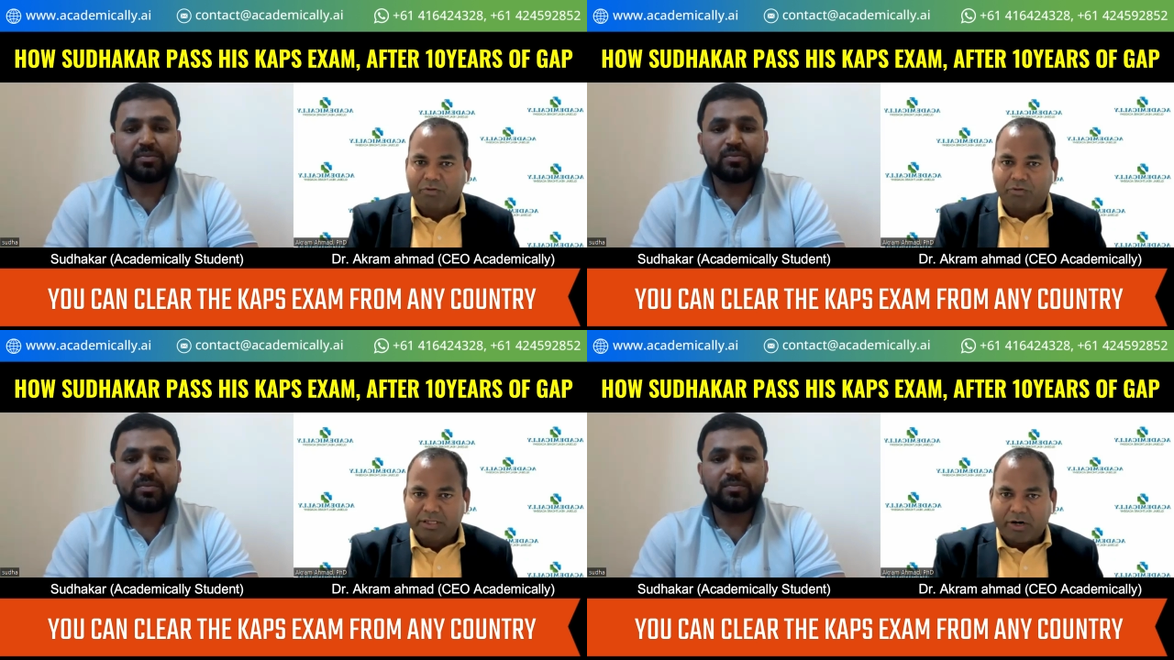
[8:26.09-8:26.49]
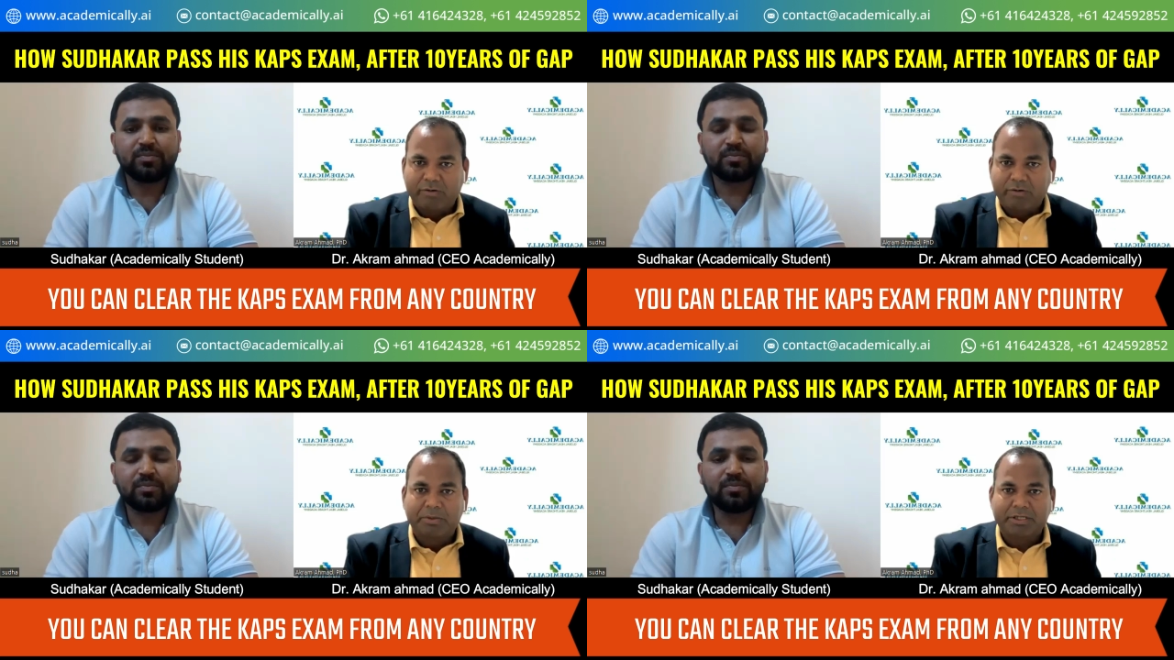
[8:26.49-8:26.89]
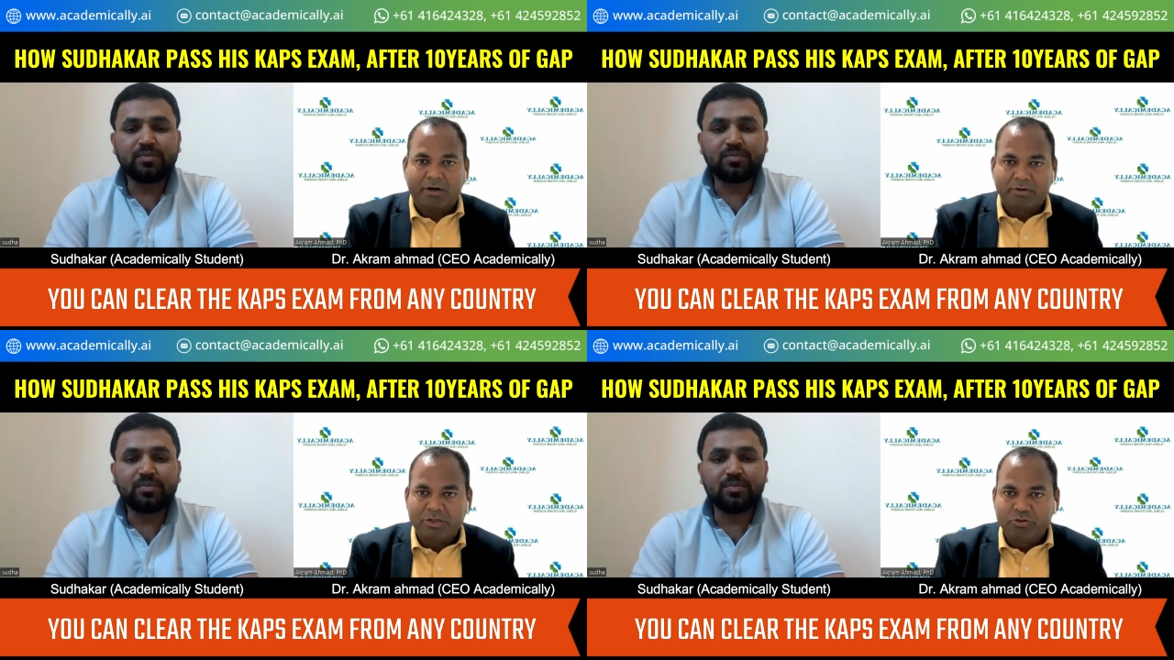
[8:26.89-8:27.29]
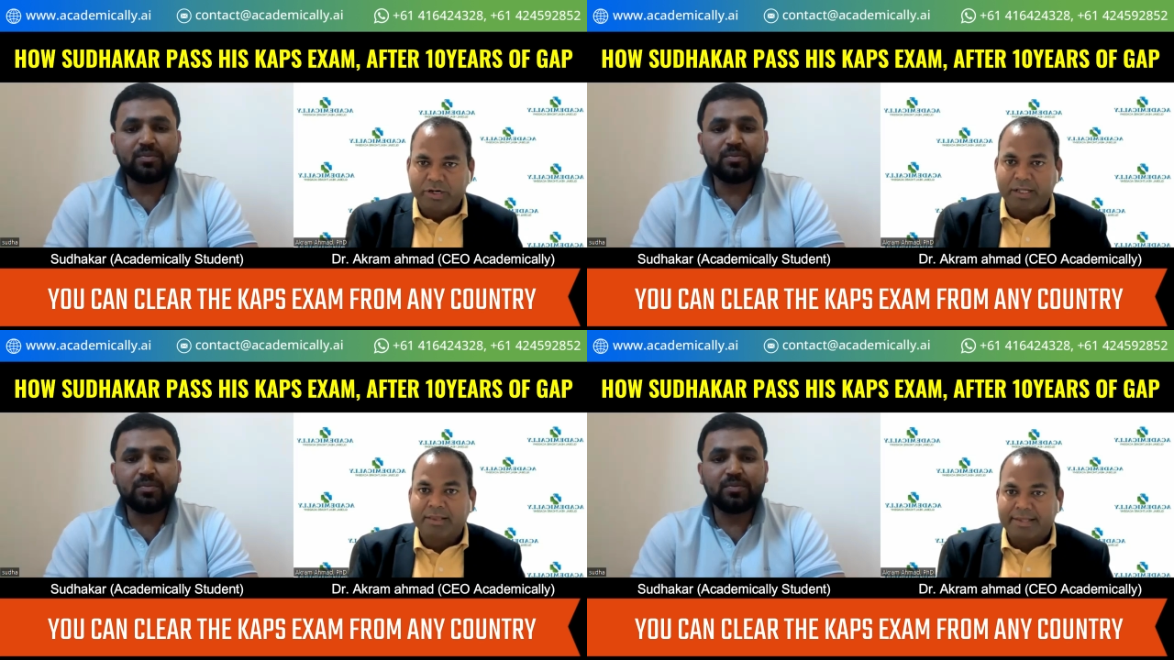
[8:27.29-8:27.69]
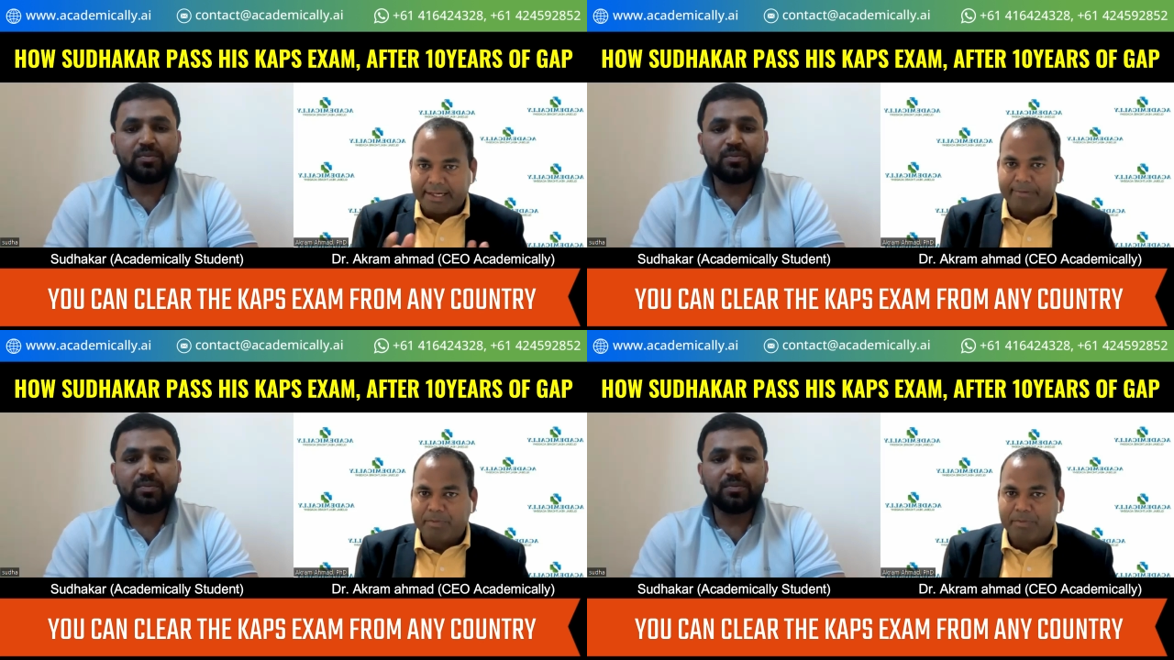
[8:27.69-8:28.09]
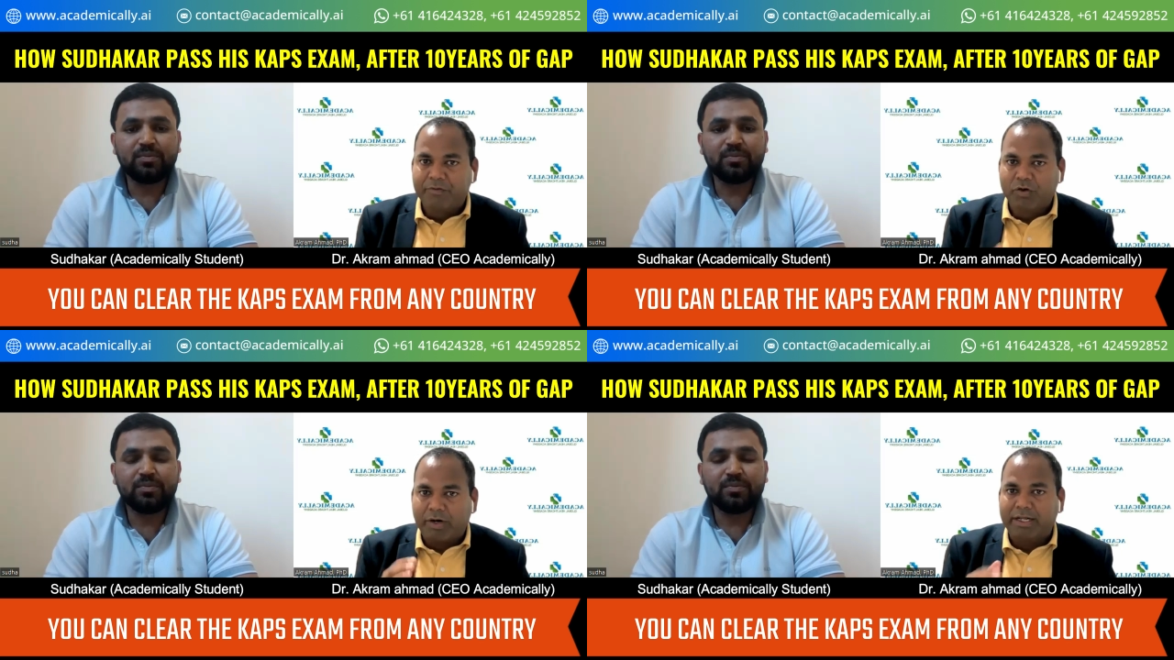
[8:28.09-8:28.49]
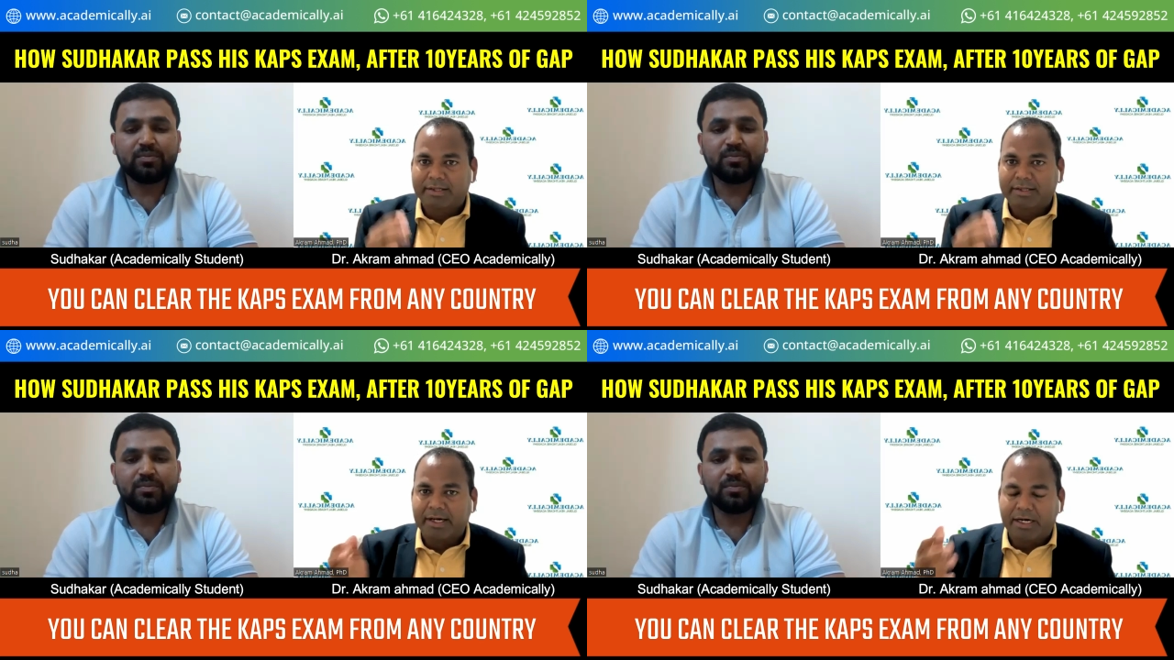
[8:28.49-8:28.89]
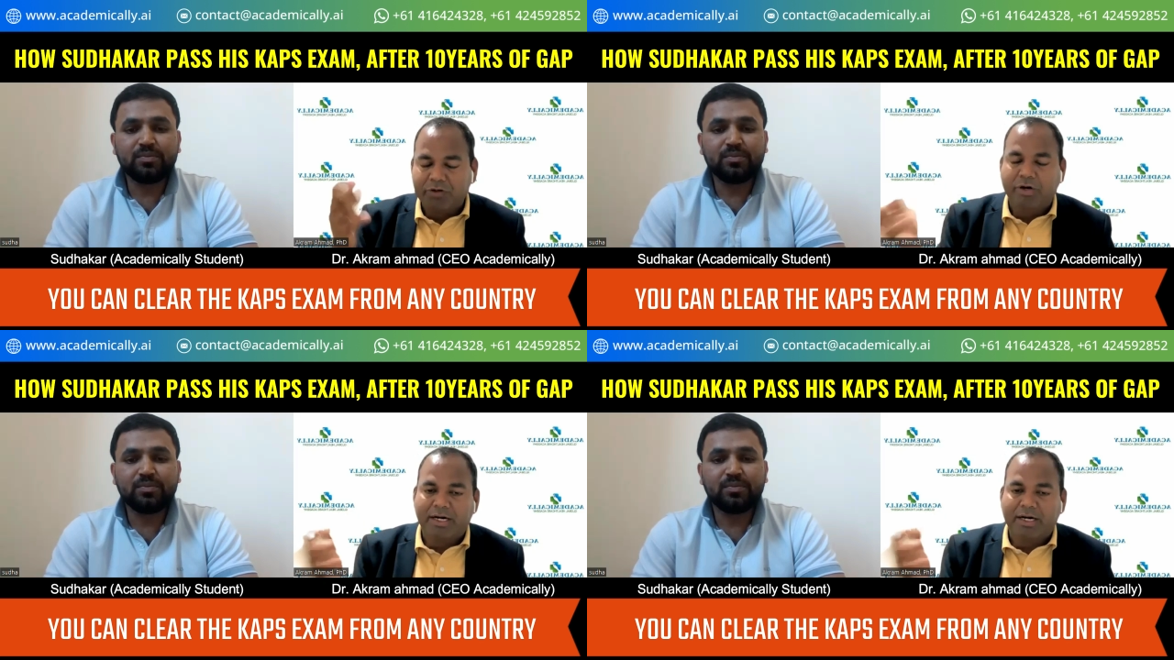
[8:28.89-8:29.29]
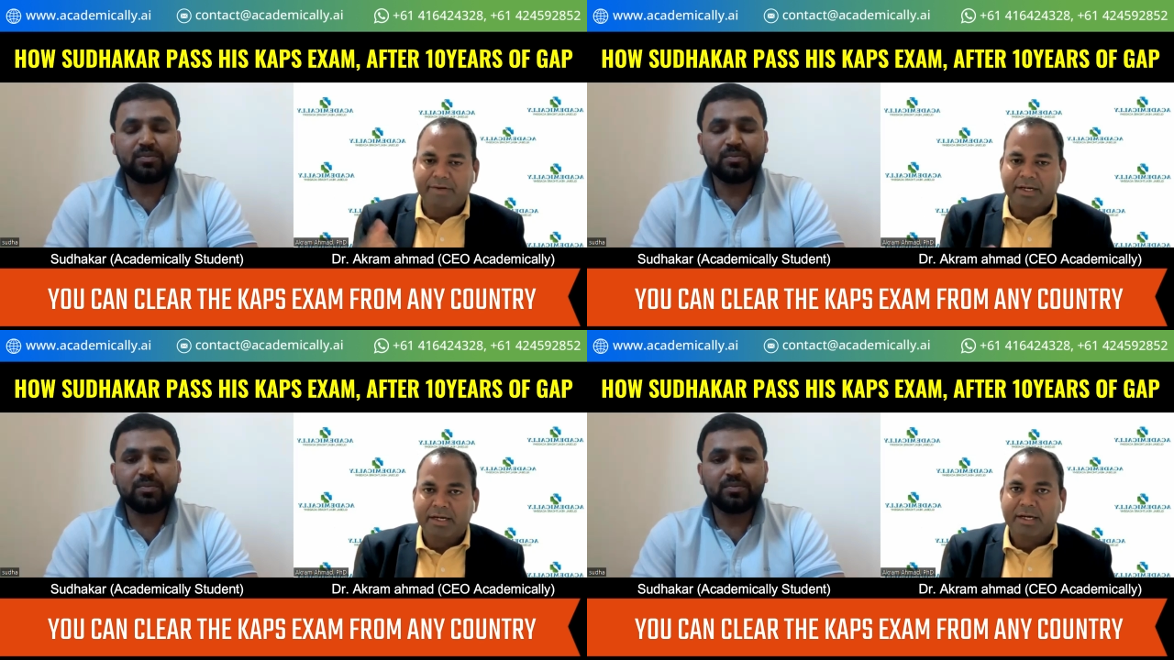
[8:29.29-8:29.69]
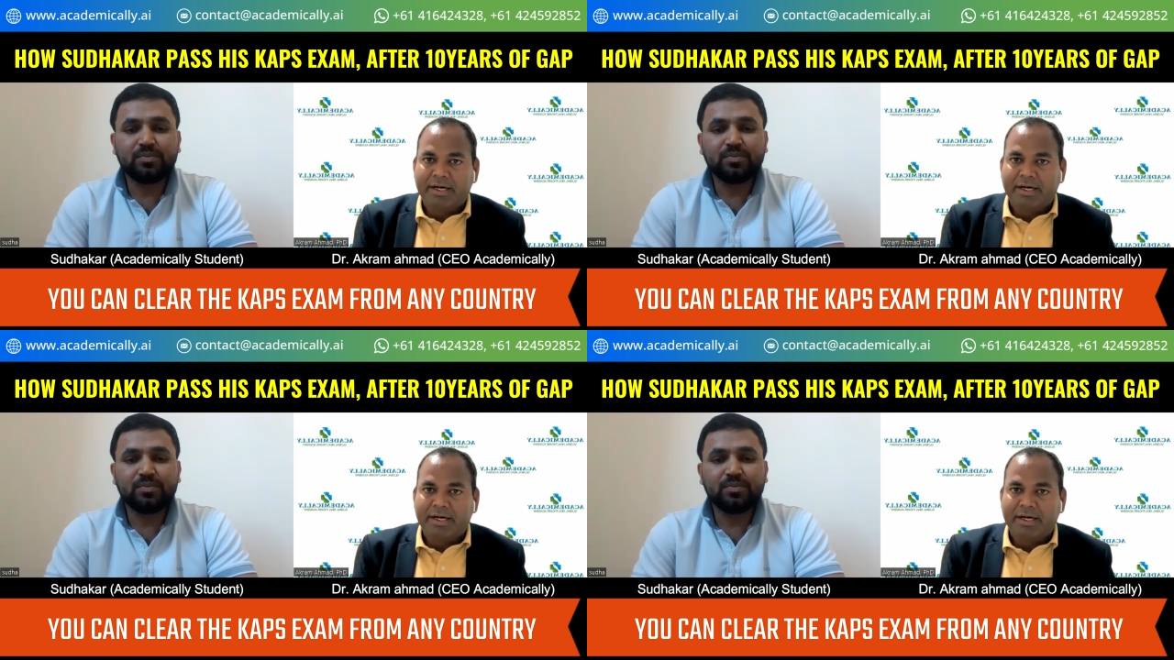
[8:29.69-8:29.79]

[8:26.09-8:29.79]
Speaker 1: 40,000, 50,000 you can save if you are a single, you are living